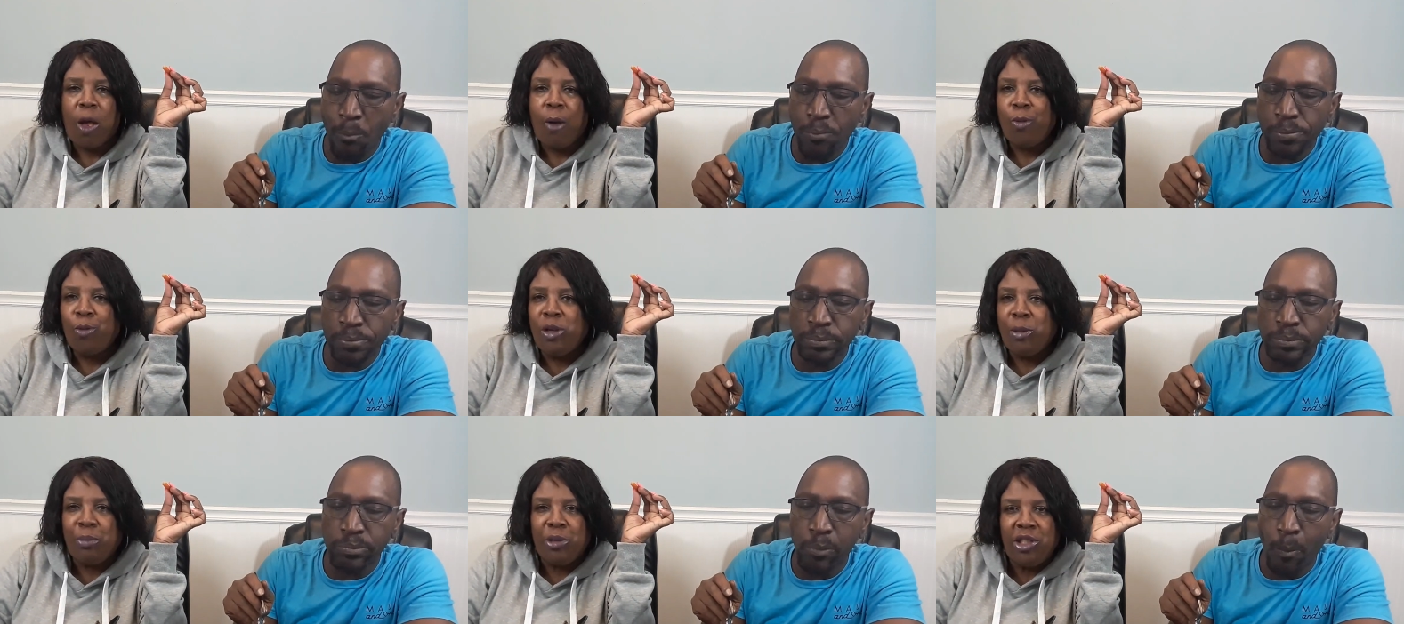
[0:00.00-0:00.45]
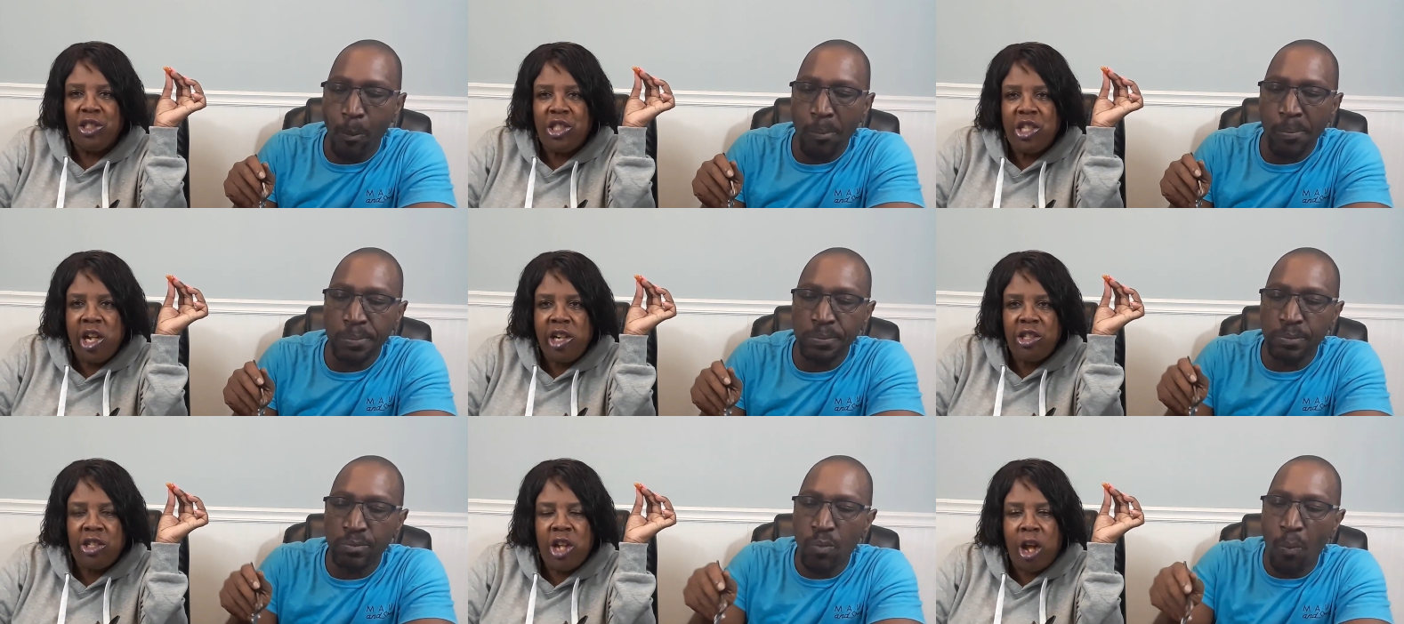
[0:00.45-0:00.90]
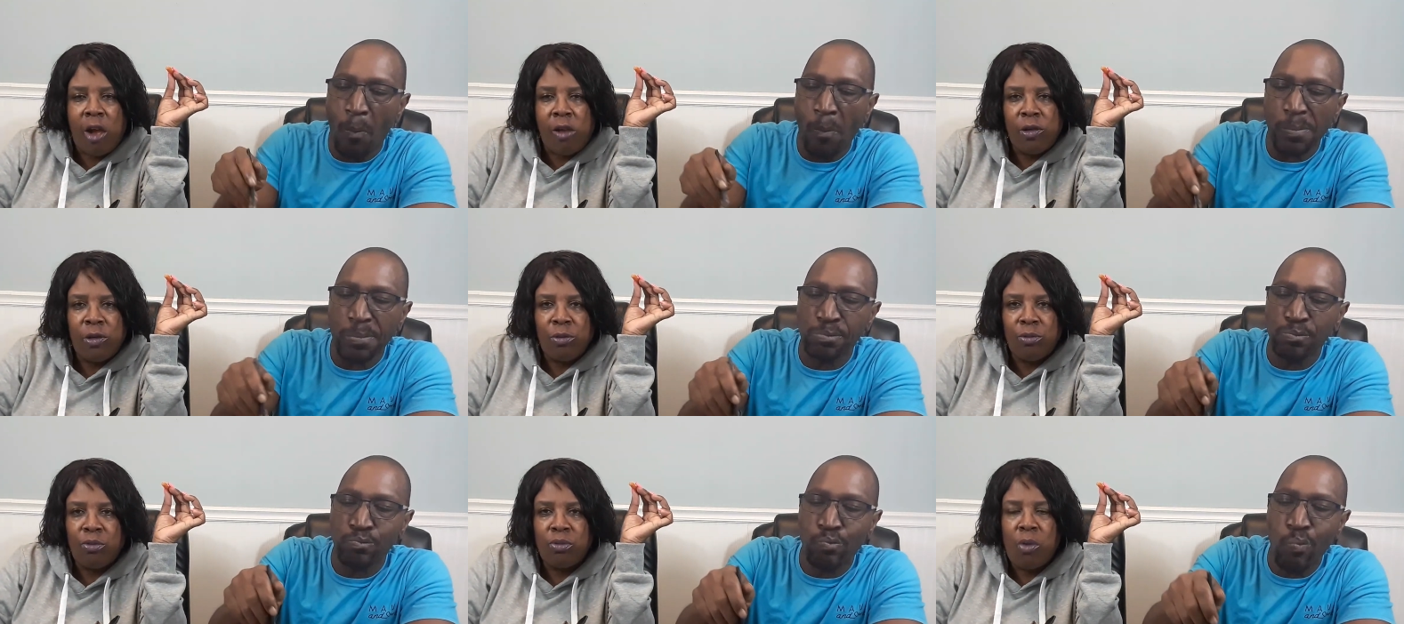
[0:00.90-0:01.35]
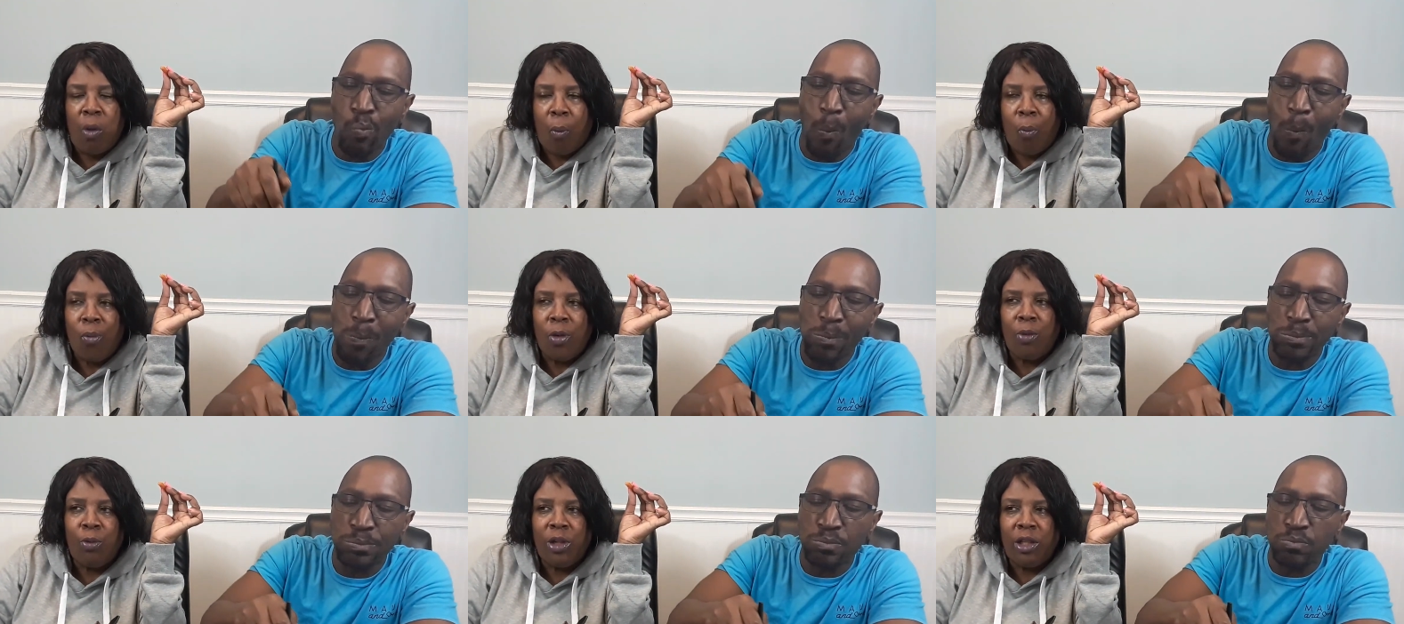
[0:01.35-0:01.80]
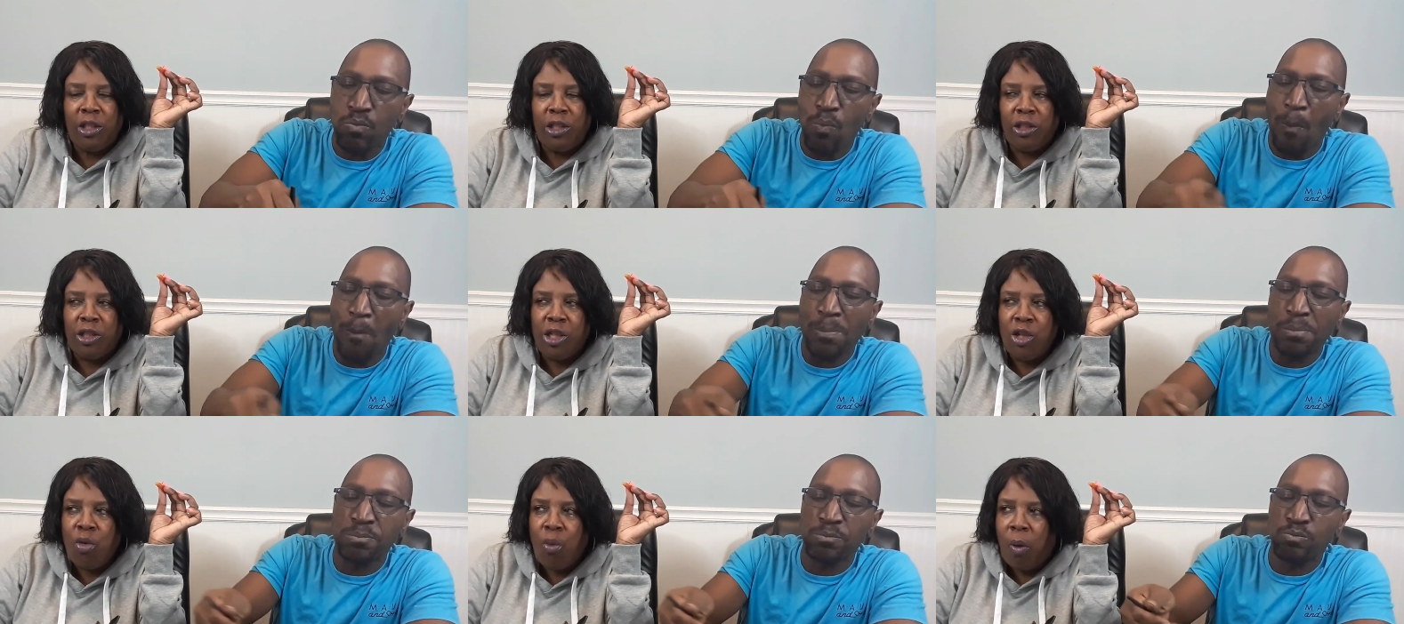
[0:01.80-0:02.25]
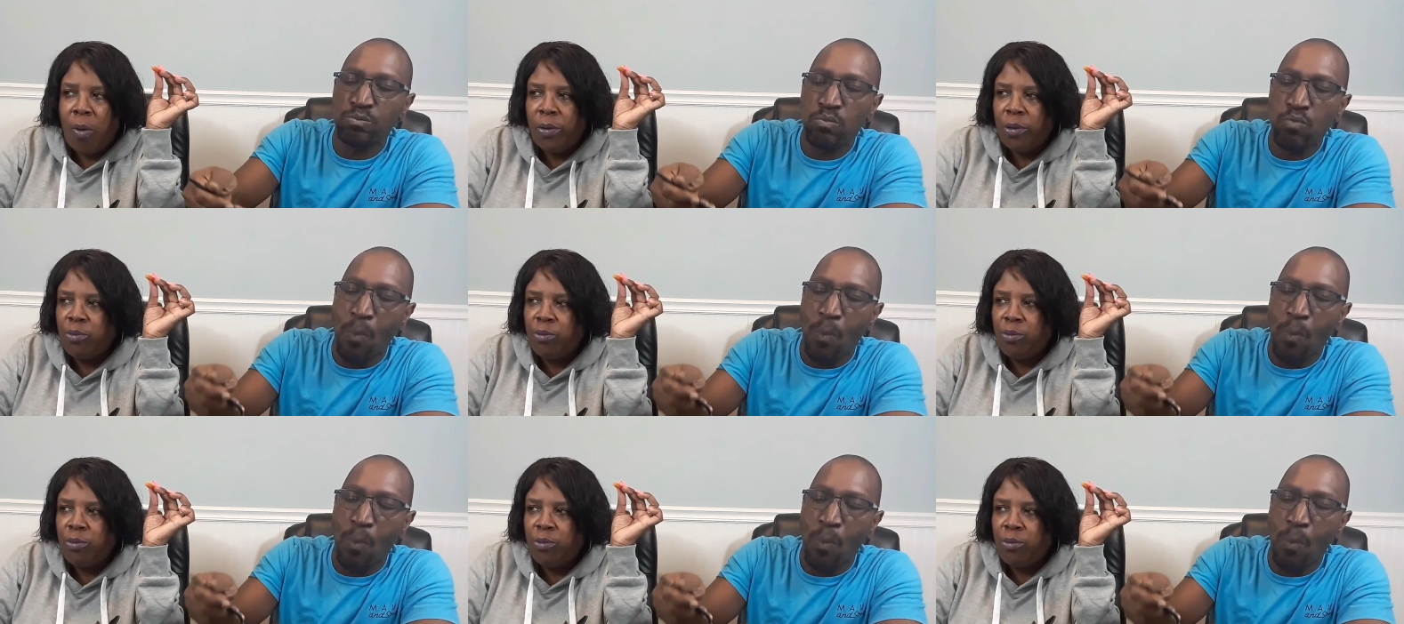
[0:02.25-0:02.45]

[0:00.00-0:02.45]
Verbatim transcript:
Speaker 1: We appreciate y'all. We really do.